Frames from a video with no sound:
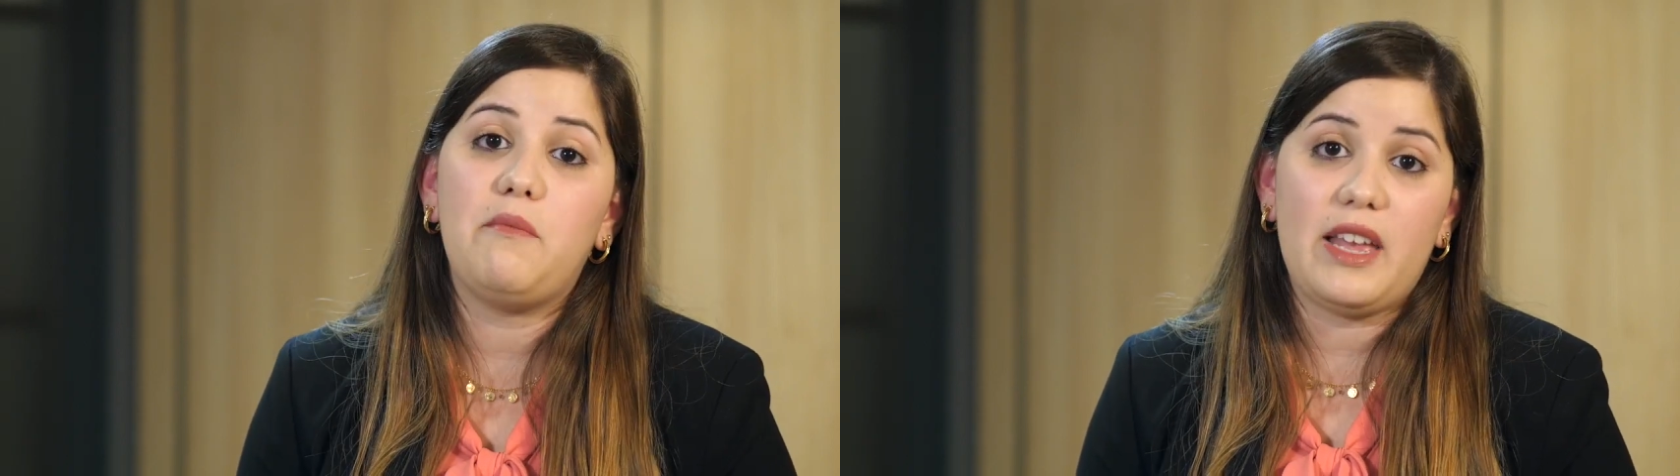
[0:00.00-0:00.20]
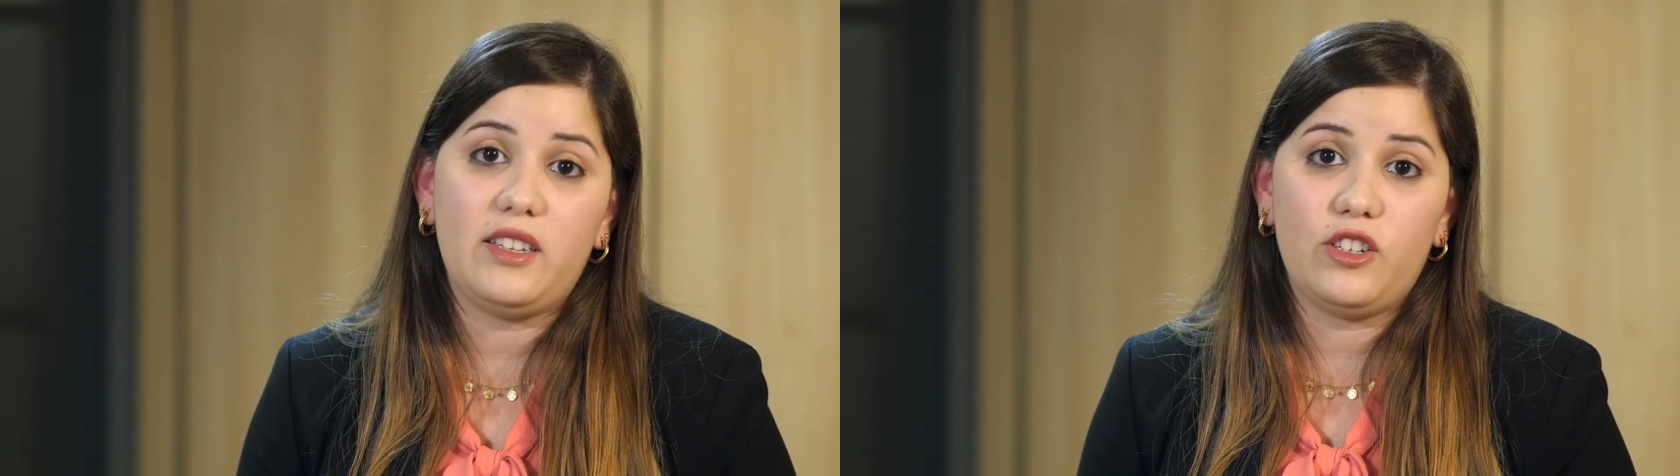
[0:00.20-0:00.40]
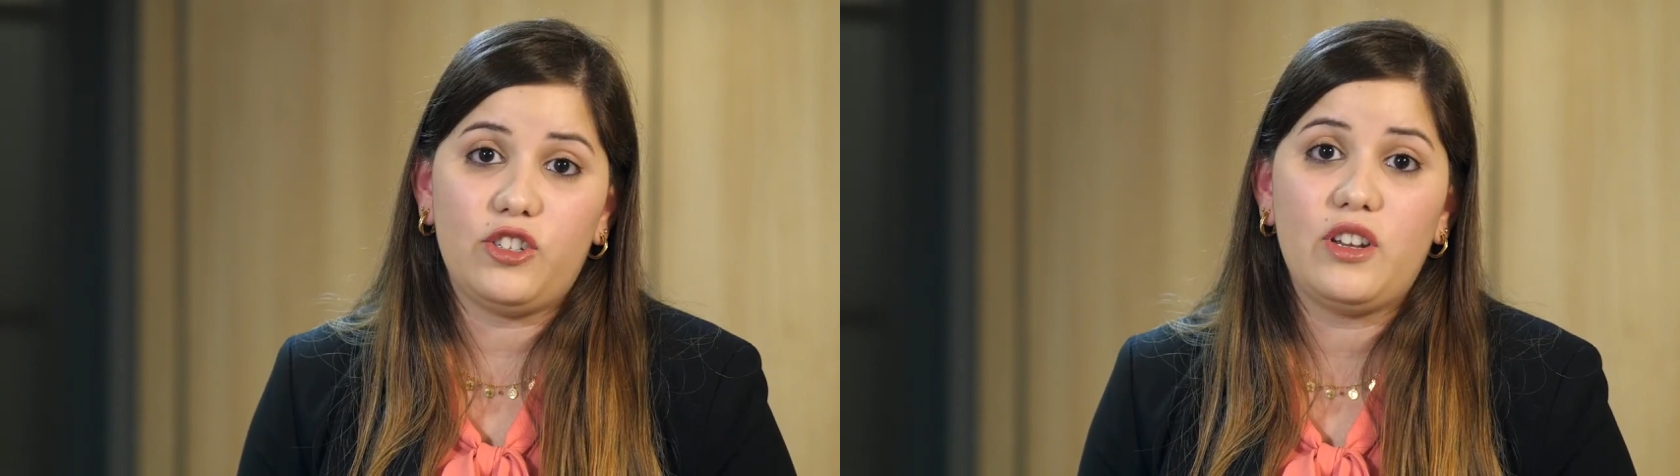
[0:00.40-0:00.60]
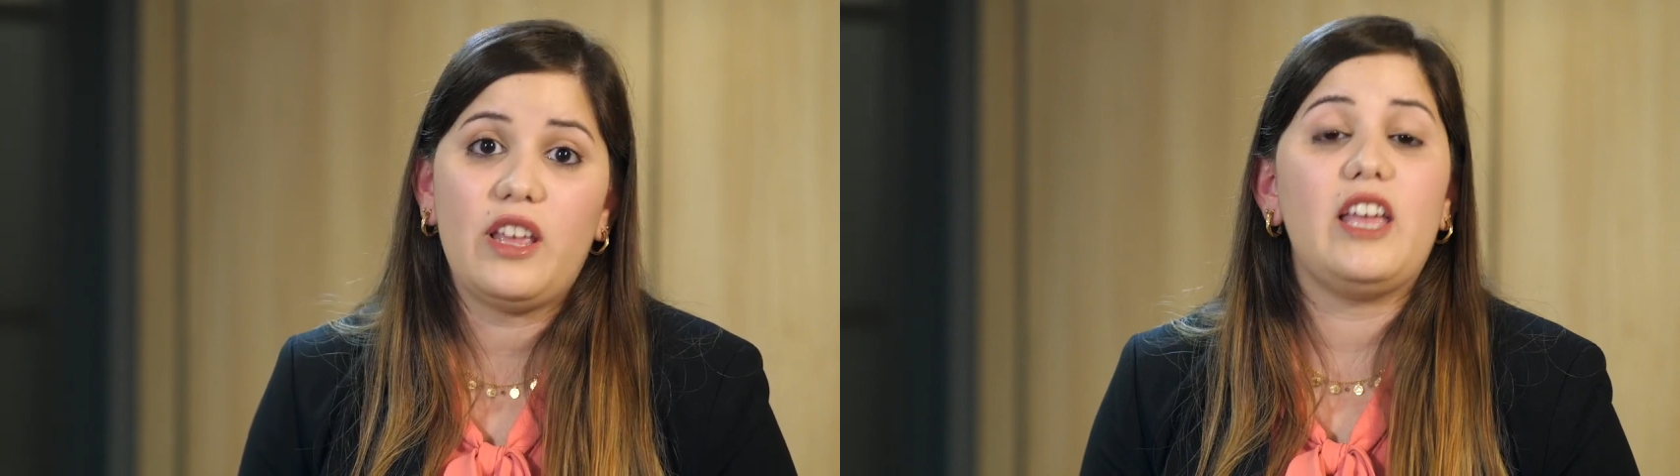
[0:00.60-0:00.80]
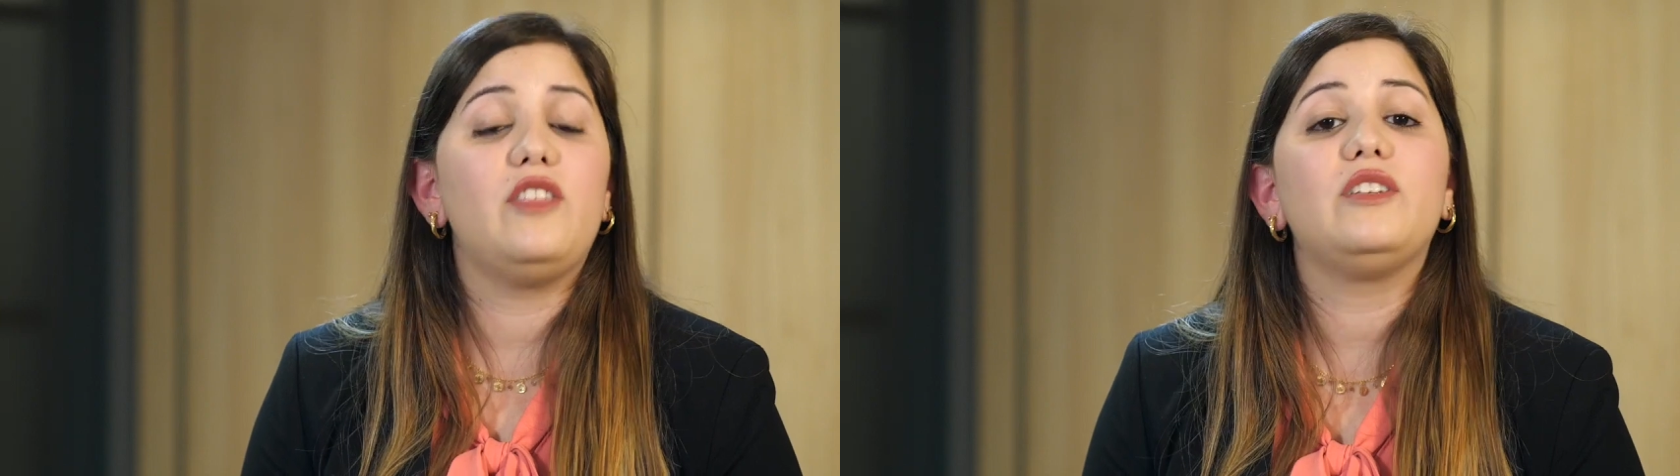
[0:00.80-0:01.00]
message
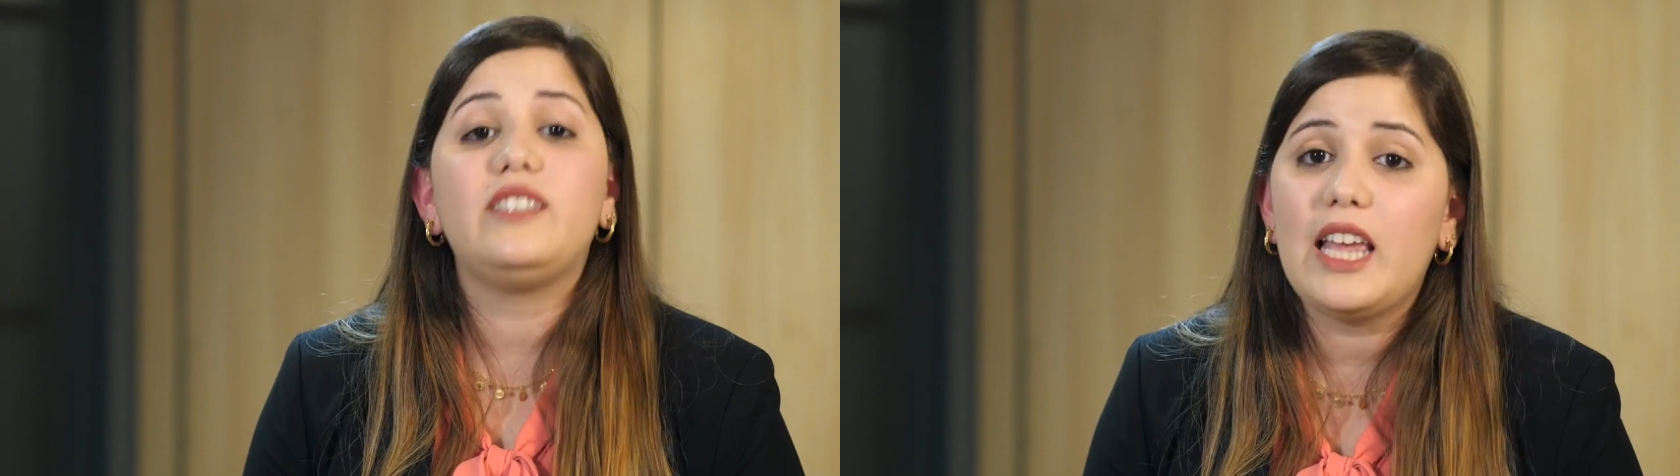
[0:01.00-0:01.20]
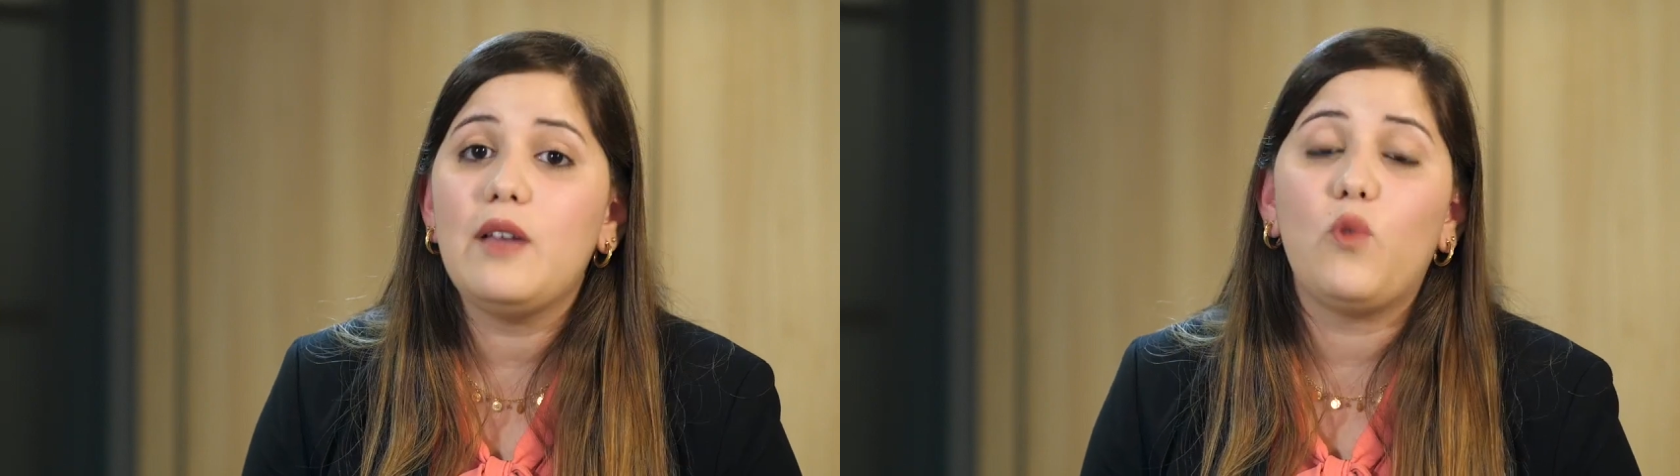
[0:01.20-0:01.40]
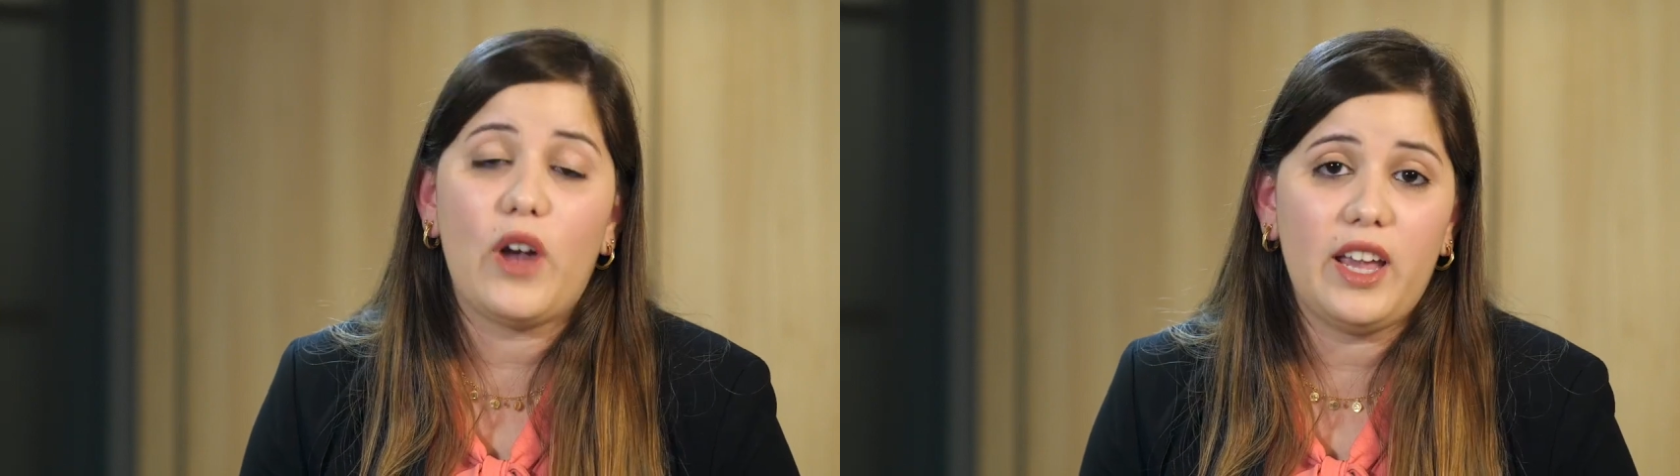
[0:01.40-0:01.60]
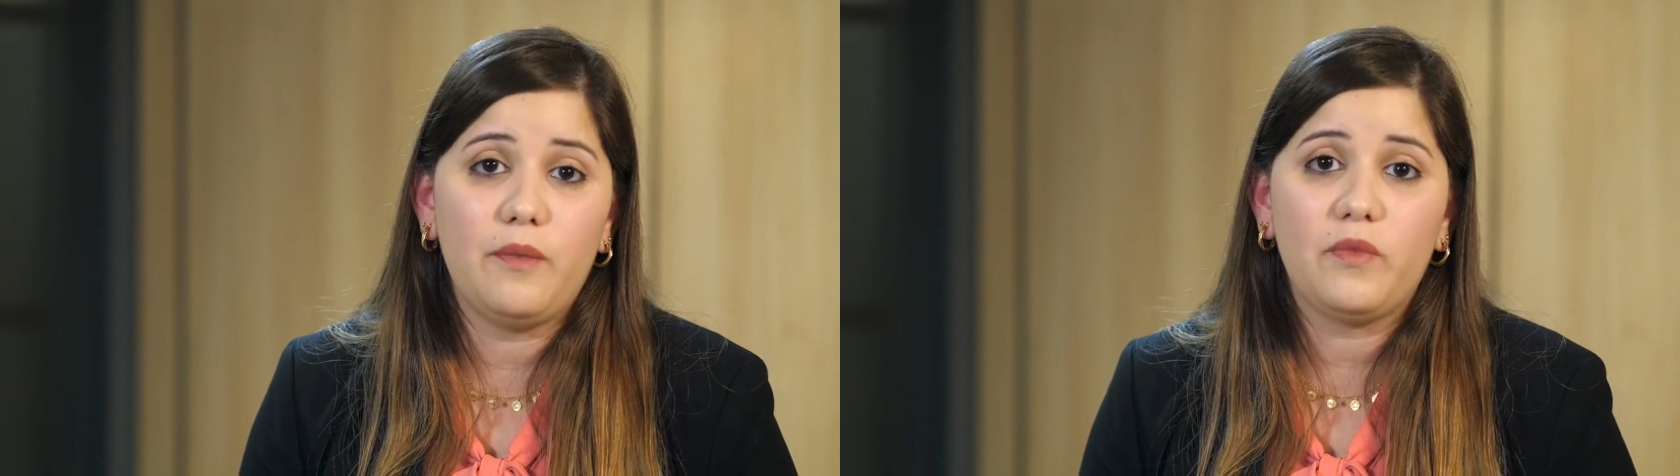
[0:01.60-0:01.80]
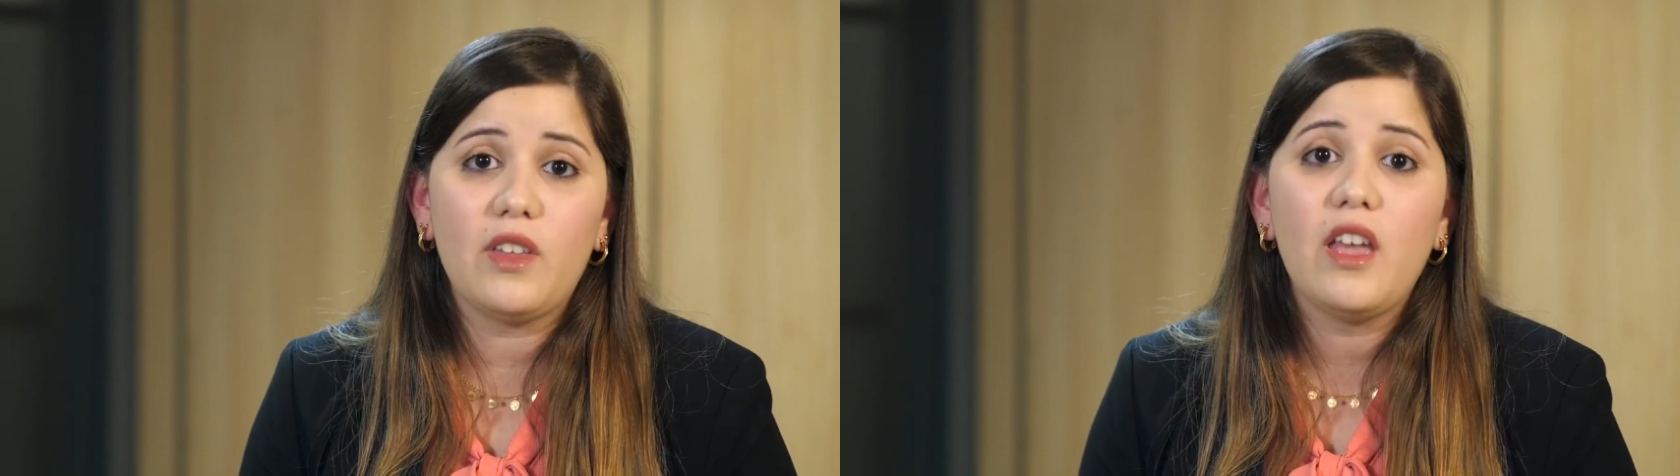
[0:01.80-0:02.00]
in the same way,